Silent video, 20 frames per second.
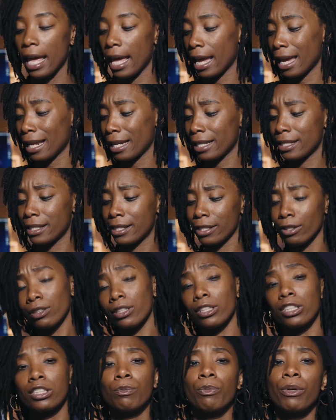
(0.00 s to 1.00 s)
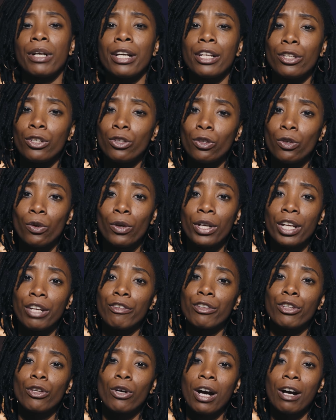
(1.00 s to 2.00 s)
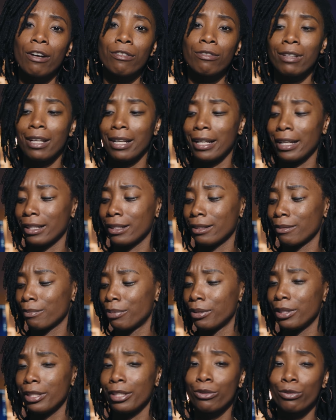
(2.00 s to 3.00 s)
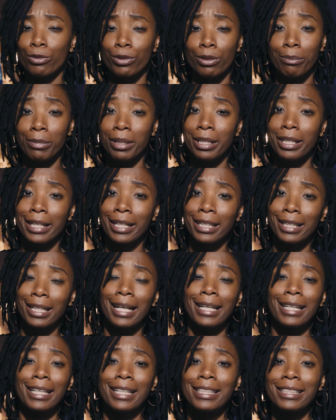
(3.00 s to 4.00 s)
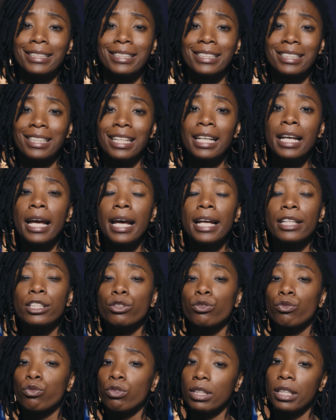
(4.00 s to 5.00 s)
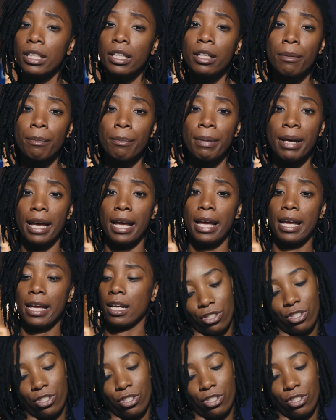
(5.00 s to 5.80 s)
And it still looks brand new, even though I've like put it through the mud. Like it's a really good bag.